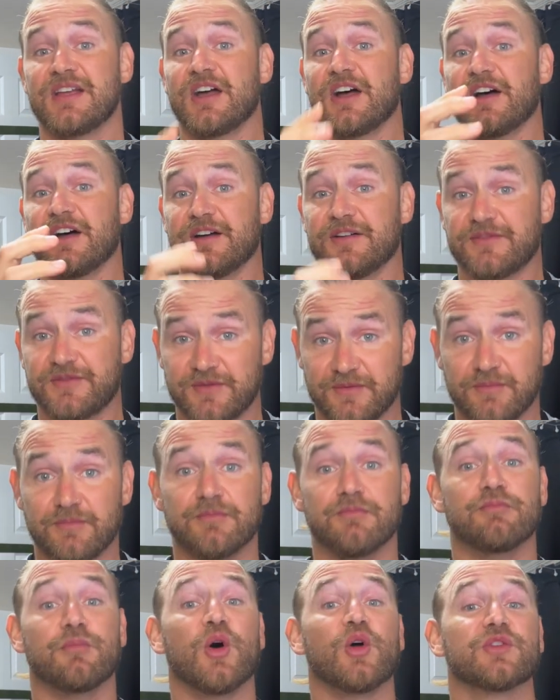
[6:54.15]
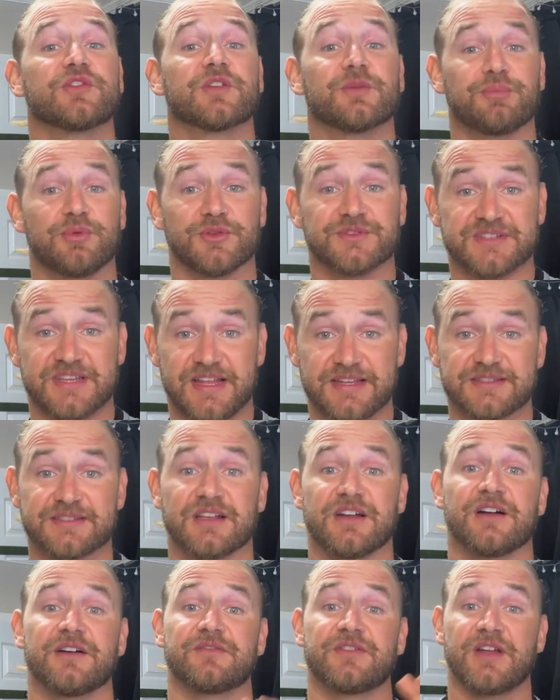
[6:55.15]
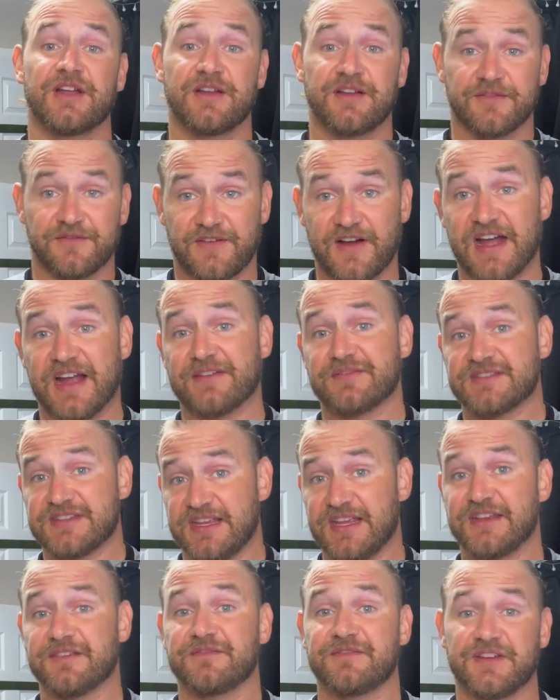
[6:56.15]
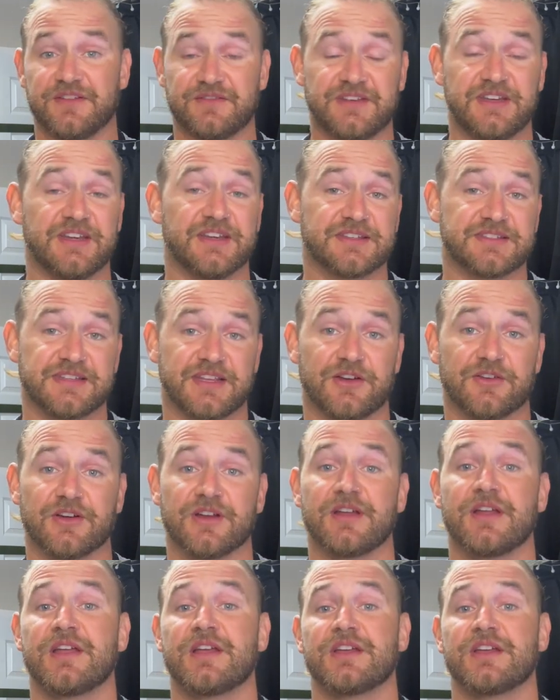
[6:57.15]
of multiple sets of 5, 10, 15, et cetera.